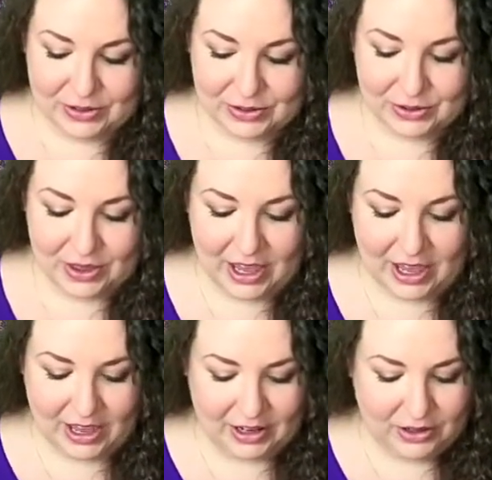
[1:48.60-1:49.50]
so
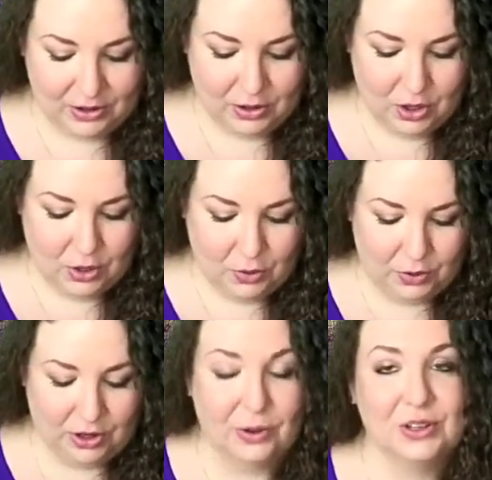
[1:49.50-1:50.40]
then
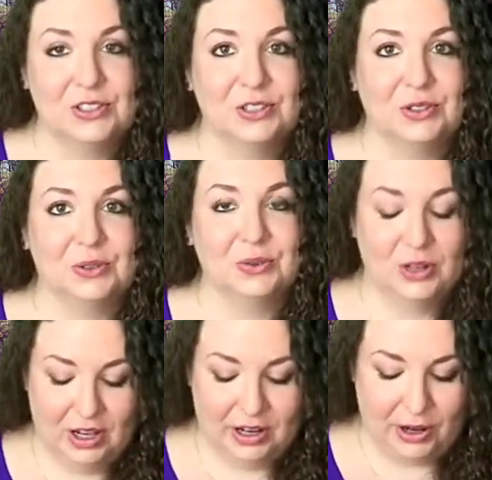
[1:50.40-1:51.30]
we're going to
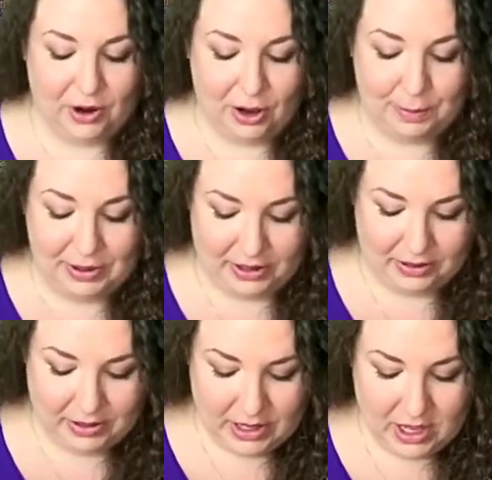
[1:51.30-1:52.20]
cut out our
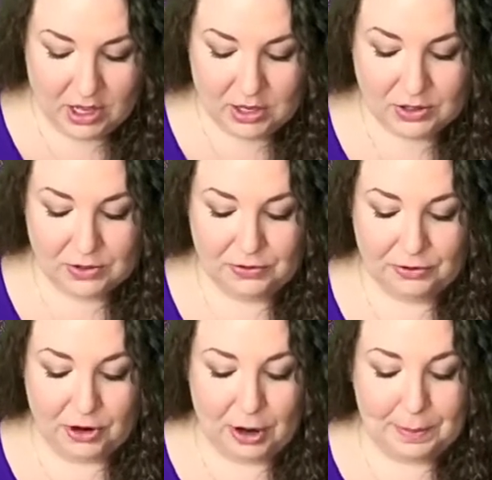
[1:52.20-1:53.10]
bill.
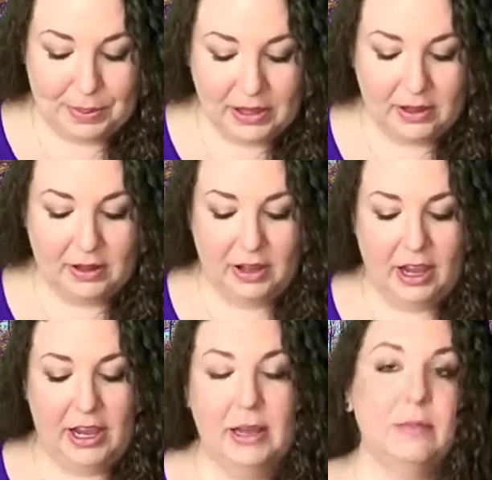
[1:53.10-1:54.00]
For our bill,
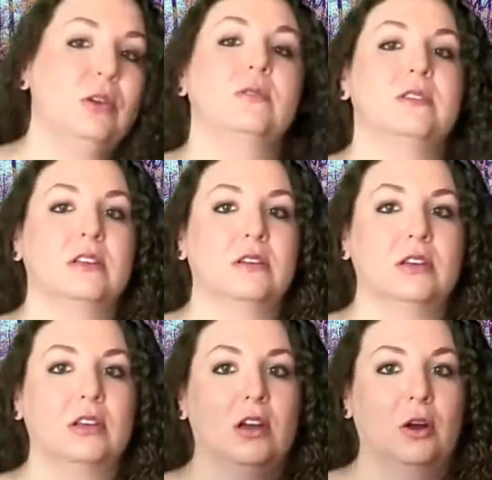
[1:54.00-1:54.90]
I'm using
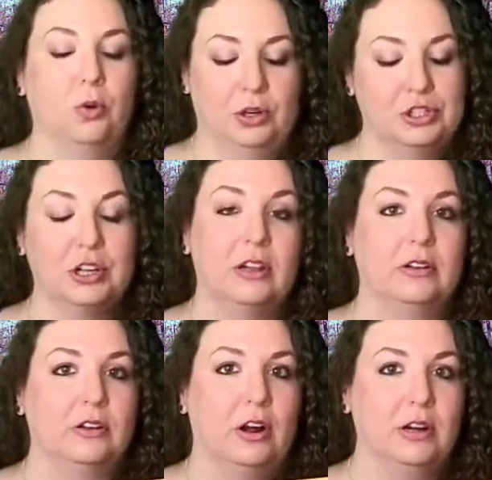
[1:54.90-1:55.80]
orange
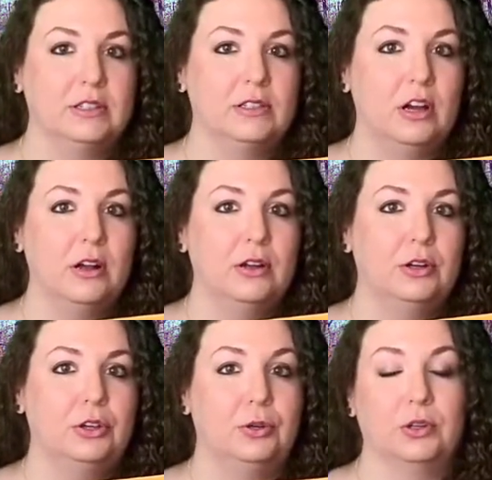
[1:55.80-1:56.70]
colored cardstock.
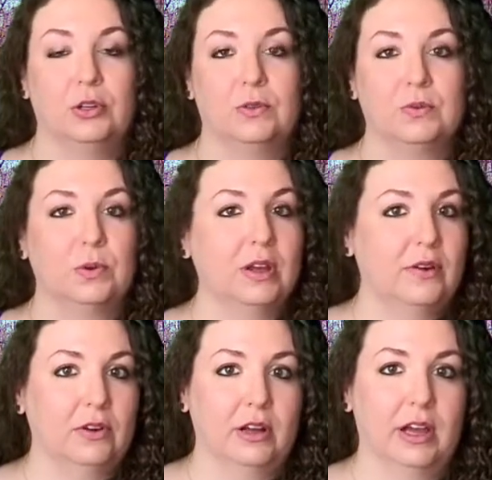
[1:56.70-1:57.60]
You can use
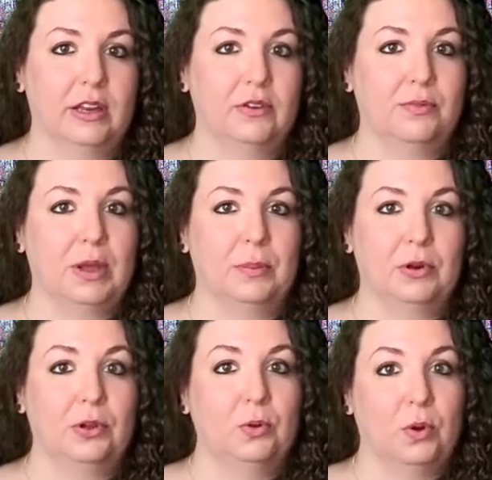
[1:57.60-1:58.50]
whatever kind of
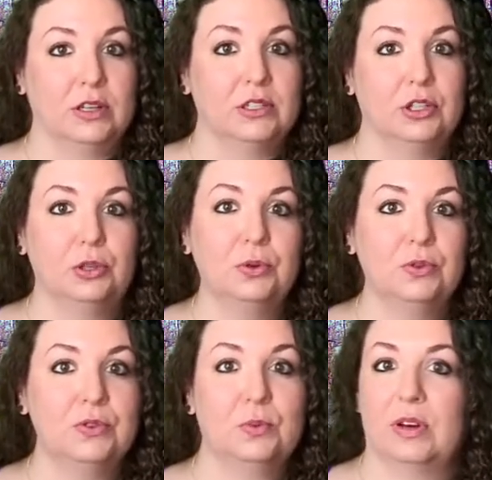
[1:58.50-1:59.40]
paper you want to
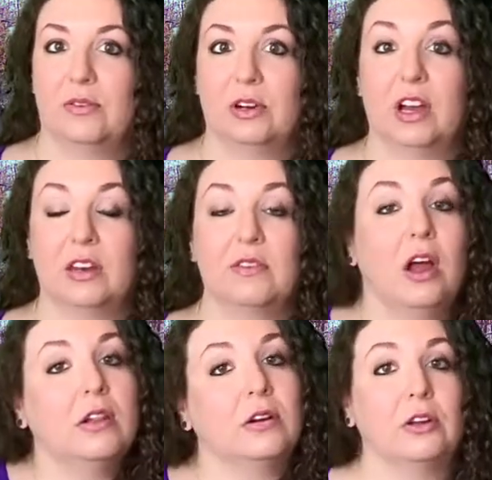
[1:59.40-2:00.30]
use, whatever kind of
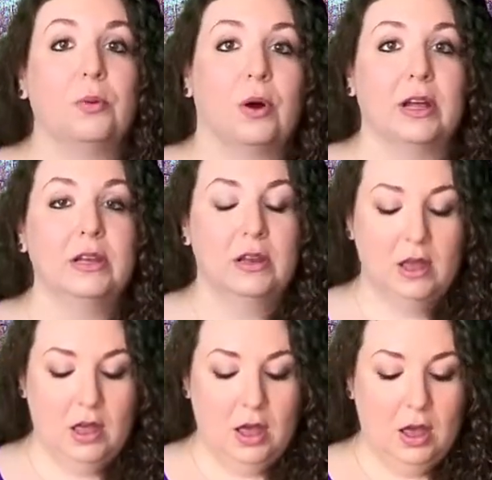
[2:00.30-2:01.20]
color you want.
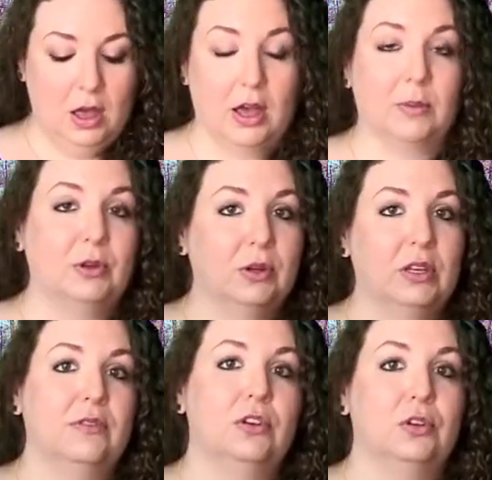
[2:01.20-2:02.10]
You could
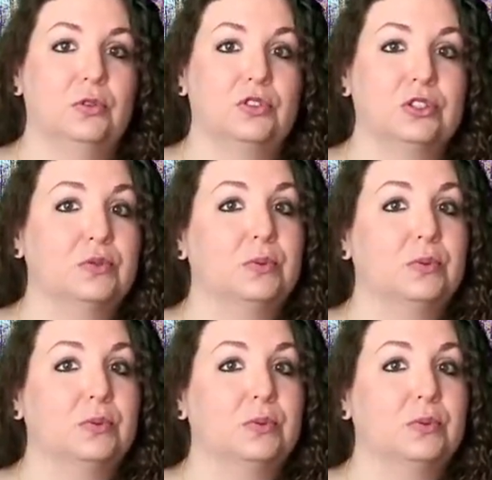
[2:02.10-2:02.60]
even use just